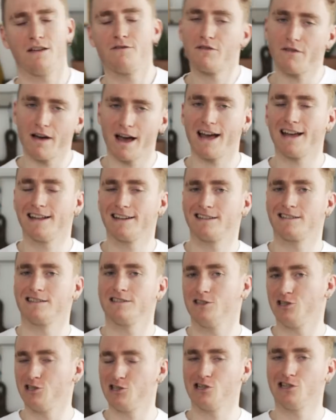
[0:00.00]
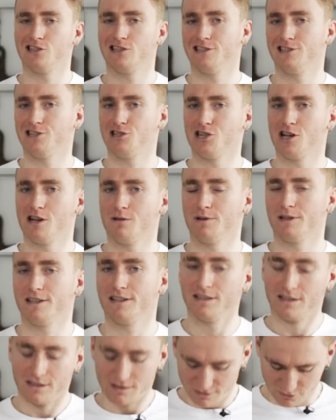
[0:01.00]
If you've had a Döner in
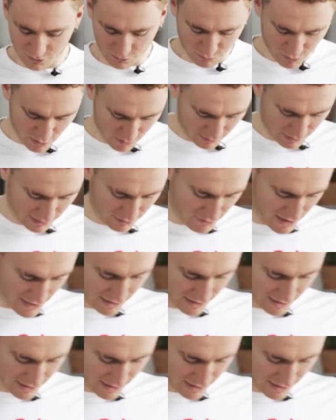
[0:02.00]
Germany, you'll probably